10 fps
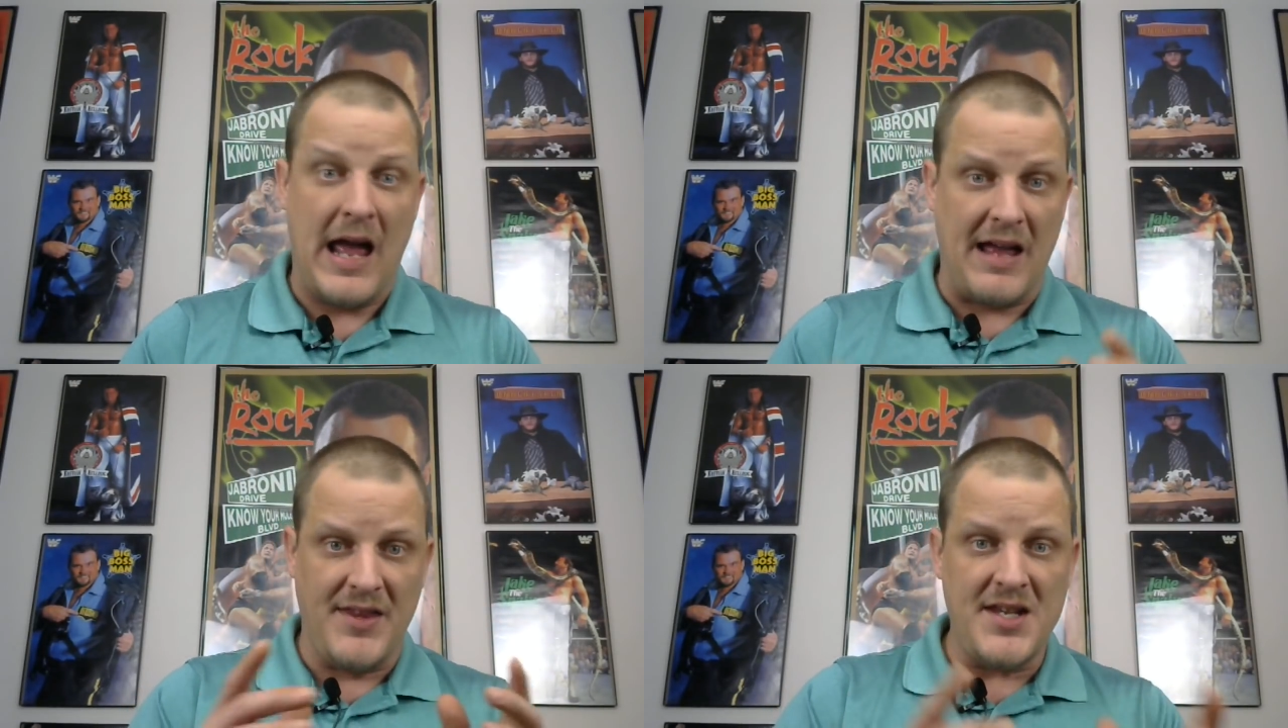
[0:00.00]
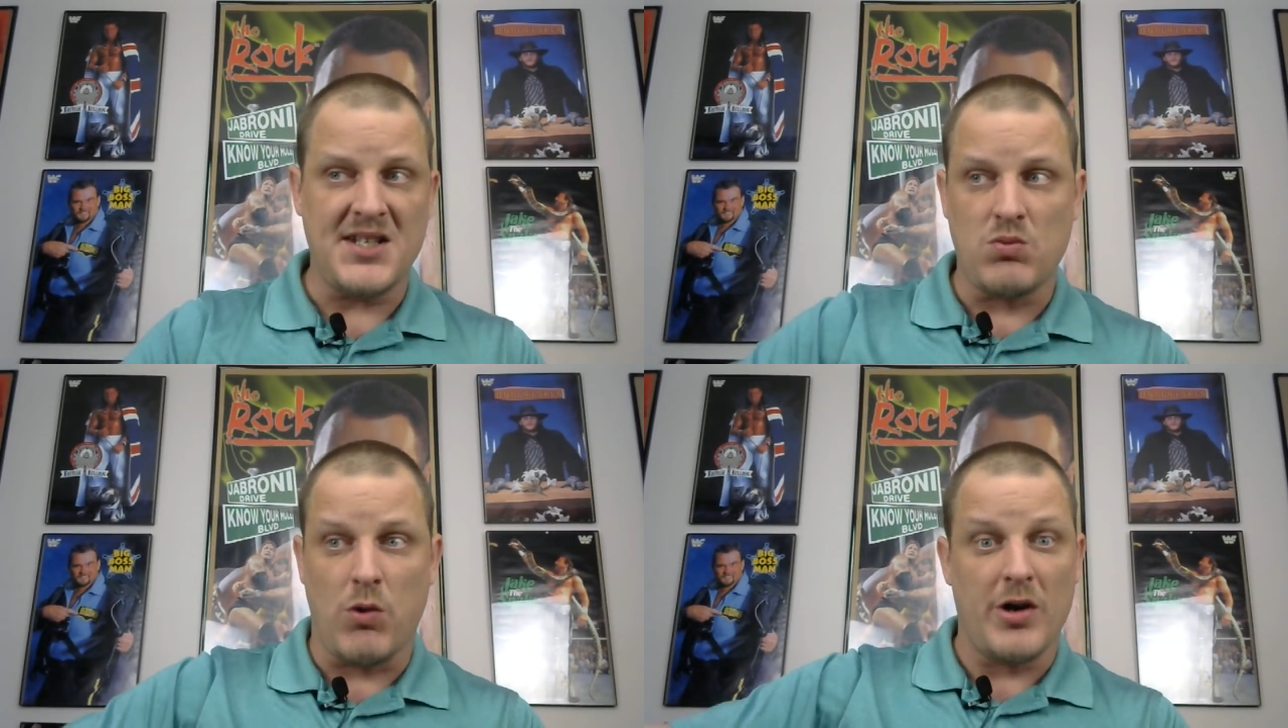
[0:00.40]
And this
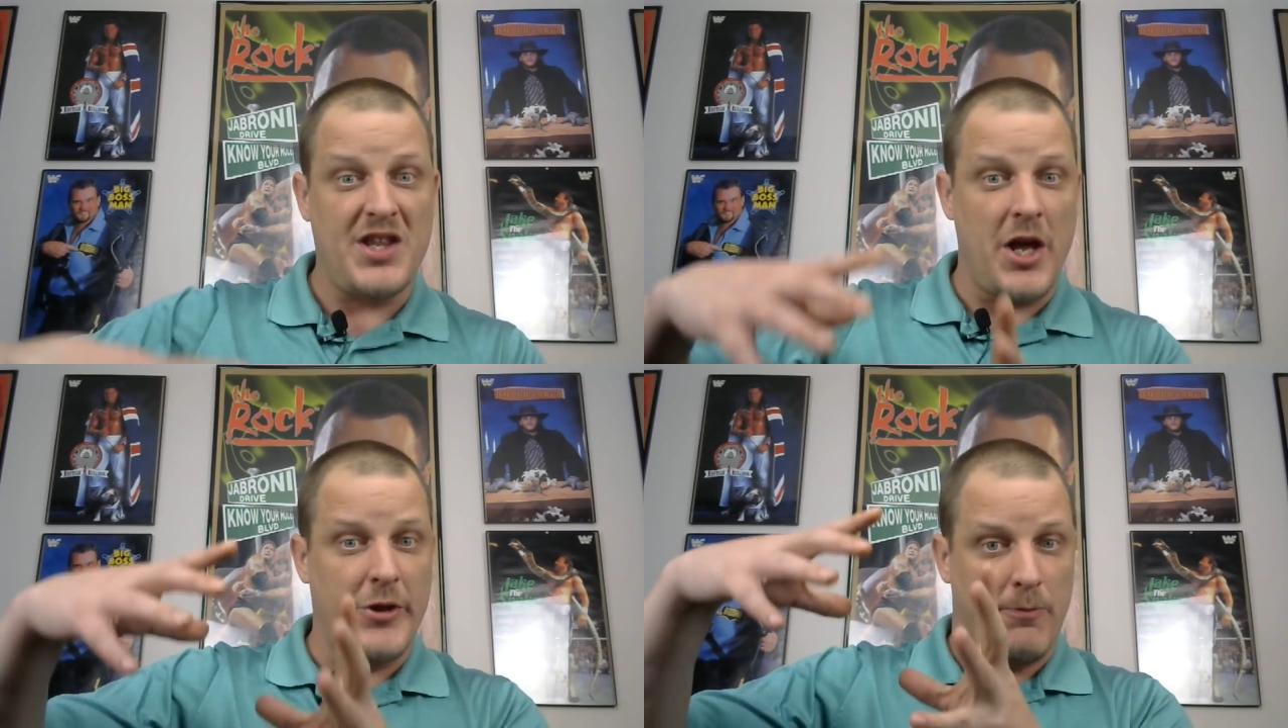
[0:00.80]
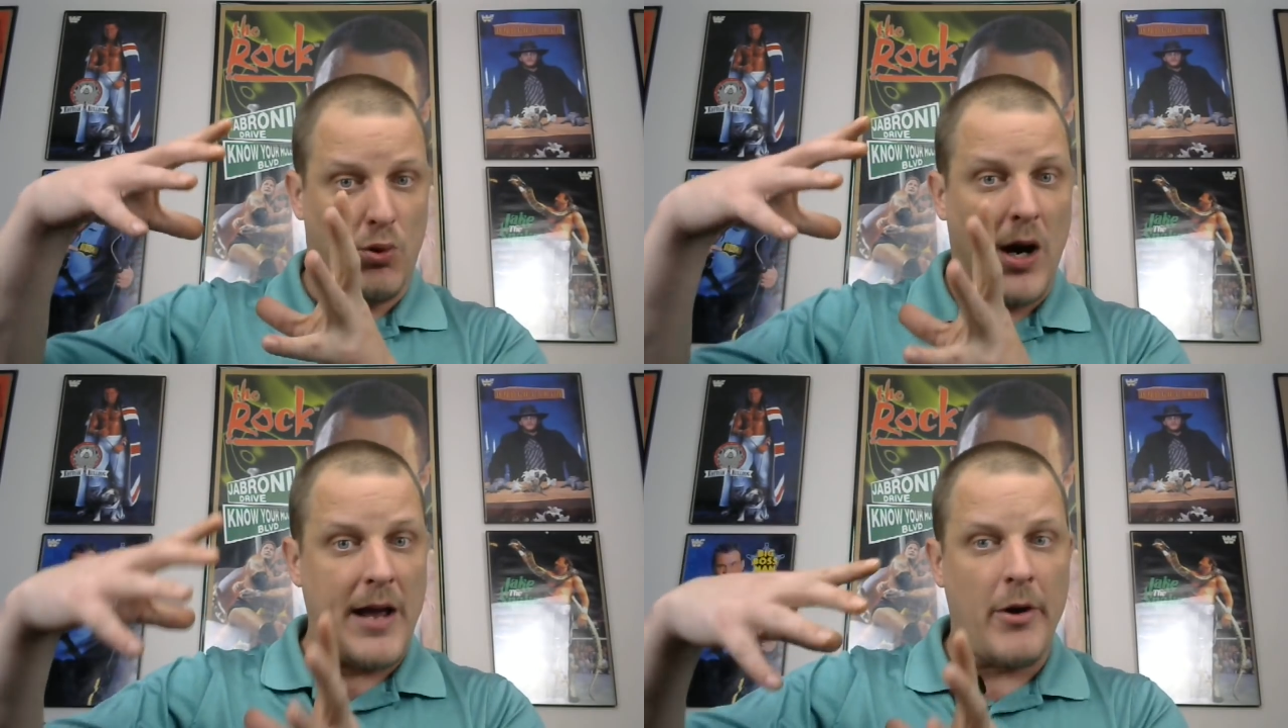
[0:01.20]
is where the other
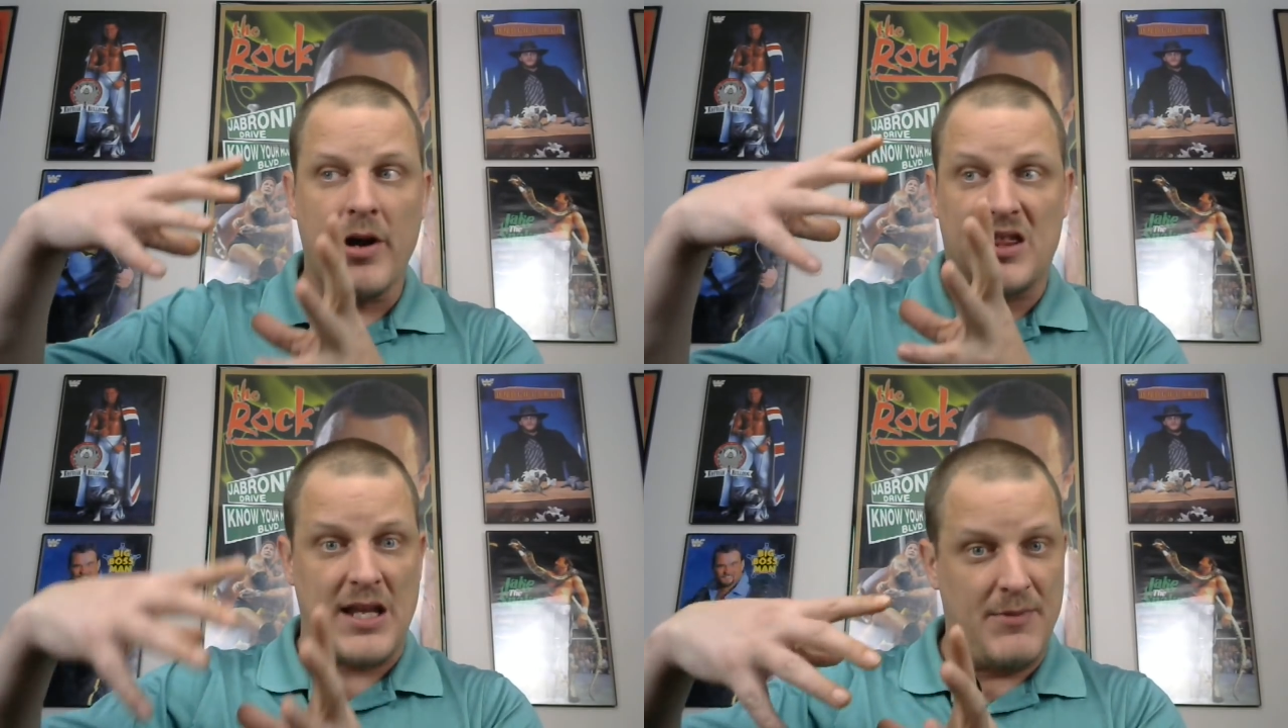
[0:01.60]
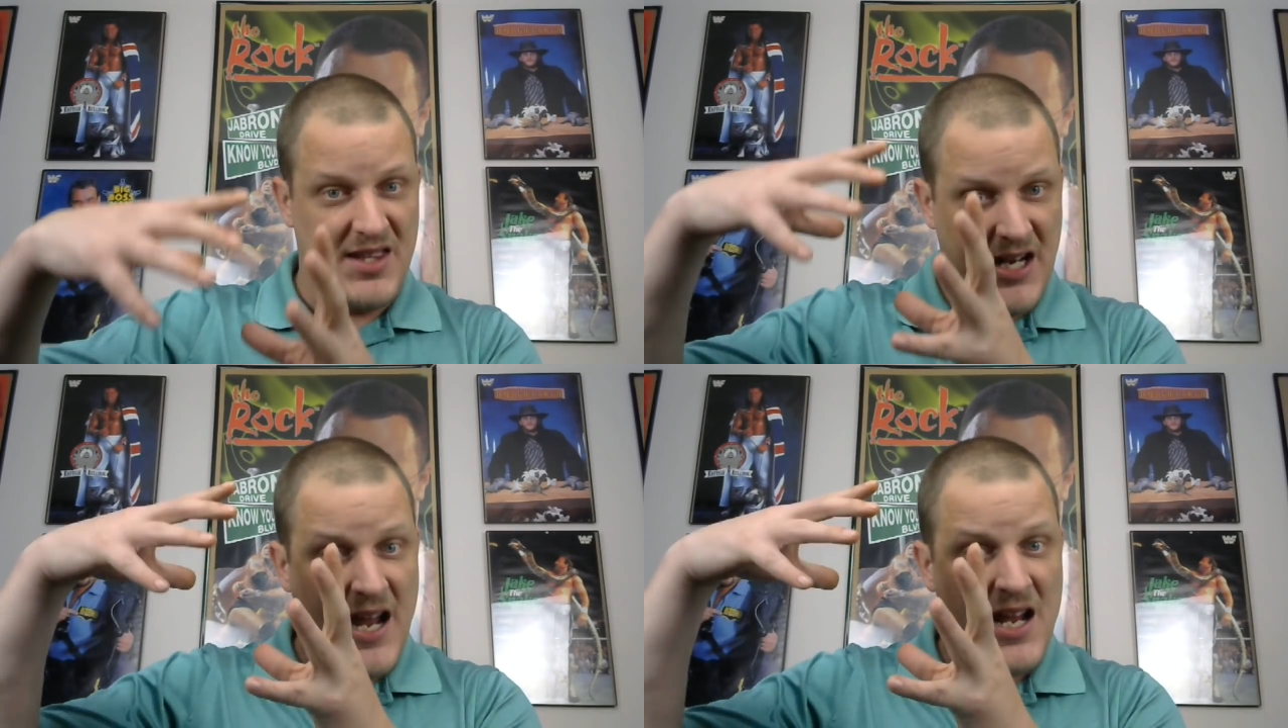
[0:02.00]
primary theme of
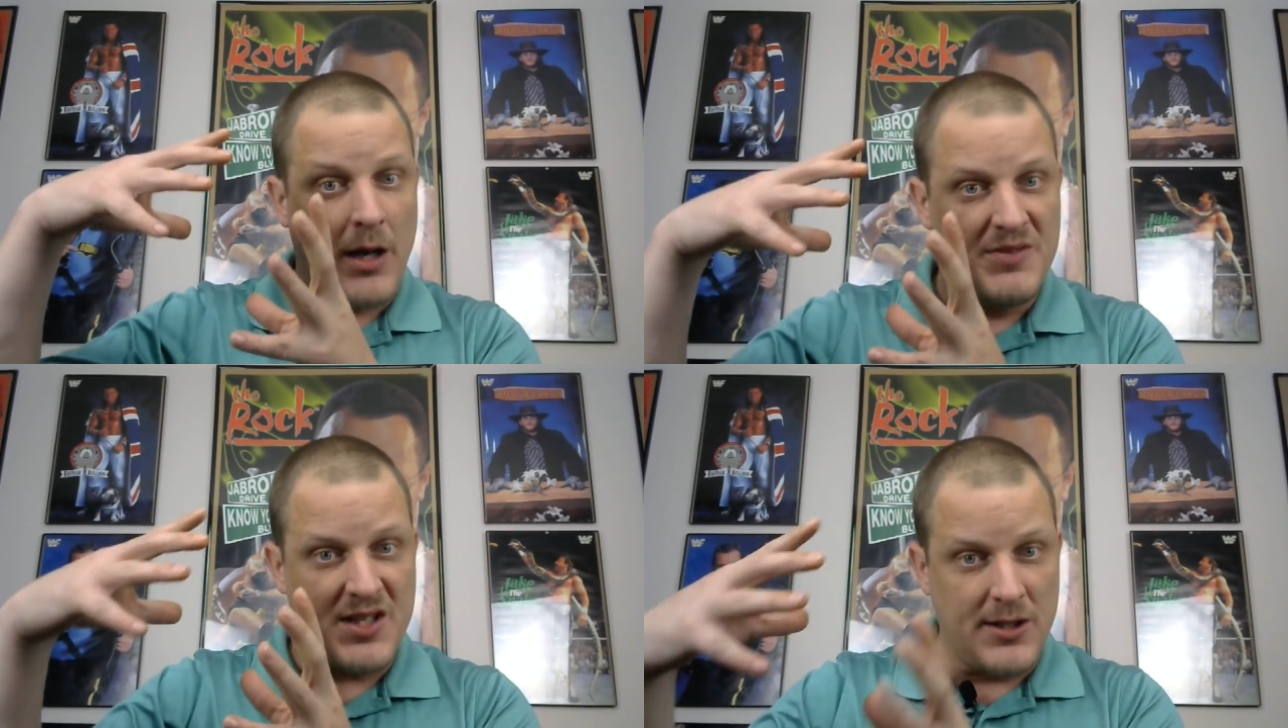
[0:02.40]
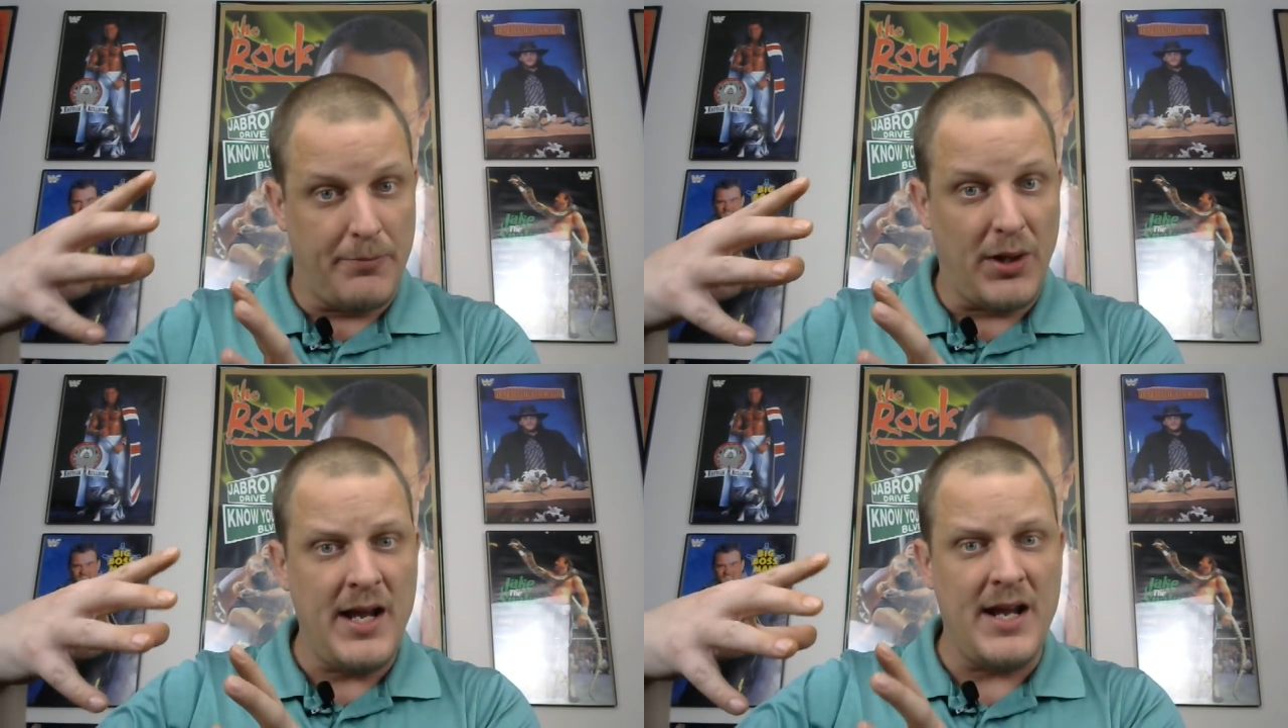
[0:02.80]
the night comes into
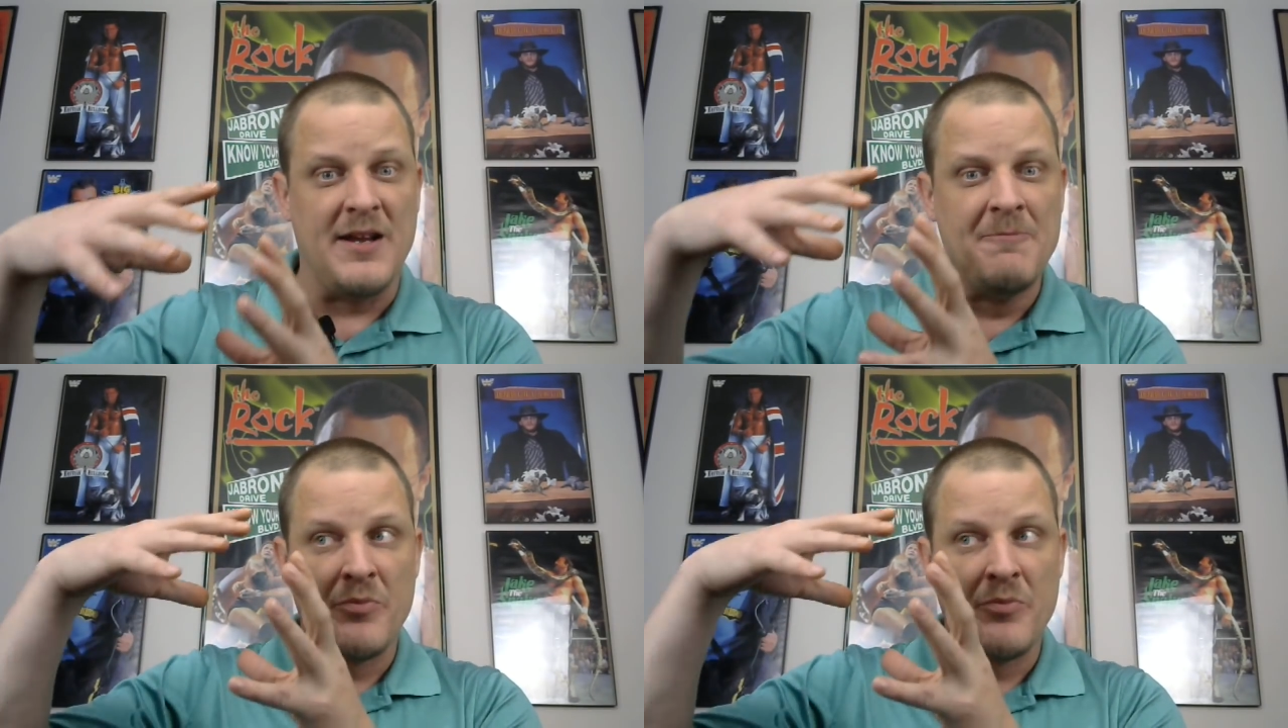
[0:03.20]
play.